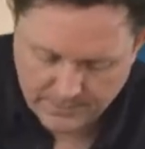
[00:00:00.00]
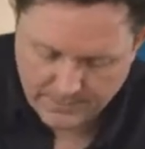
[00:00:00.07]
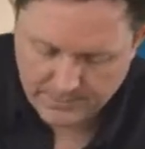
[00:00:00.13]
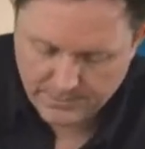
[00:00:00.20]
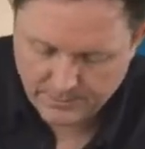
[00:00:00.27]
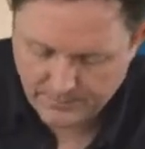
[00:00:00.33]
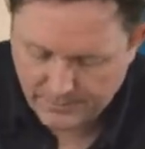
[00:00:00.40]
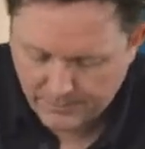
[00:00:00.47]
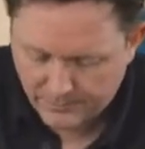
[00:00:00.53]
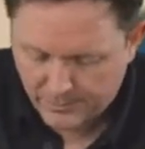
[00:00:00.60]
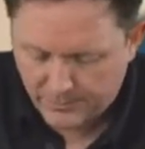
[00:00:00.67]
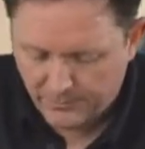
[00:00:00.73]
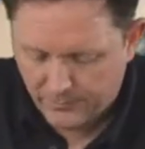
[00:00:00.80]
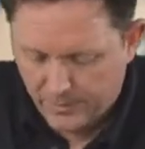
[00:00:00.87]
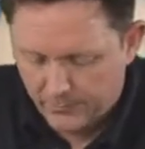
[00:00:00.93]
so if you have
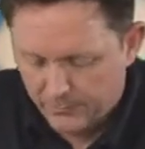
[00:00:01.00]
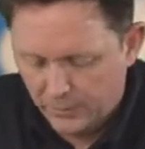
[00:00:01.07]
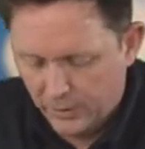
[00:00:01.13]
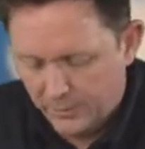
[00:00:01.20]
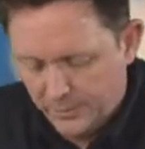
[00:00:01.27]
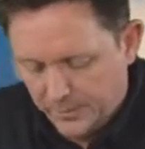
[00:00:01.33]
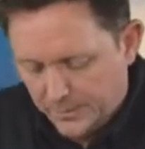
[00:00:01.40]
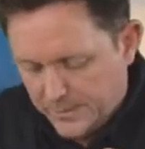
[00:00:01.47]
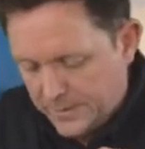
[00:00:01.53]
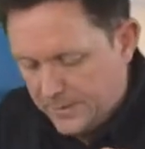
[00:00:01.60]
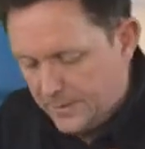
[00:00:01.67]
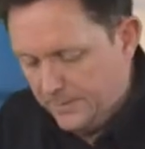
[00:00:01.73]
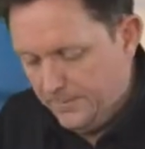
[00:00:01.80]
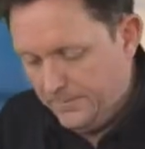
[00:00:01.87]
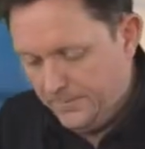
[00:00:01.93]
got a, a rollerball
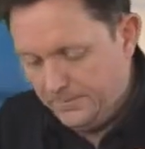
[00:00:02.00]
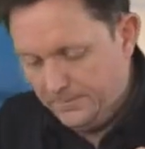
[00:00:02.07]
system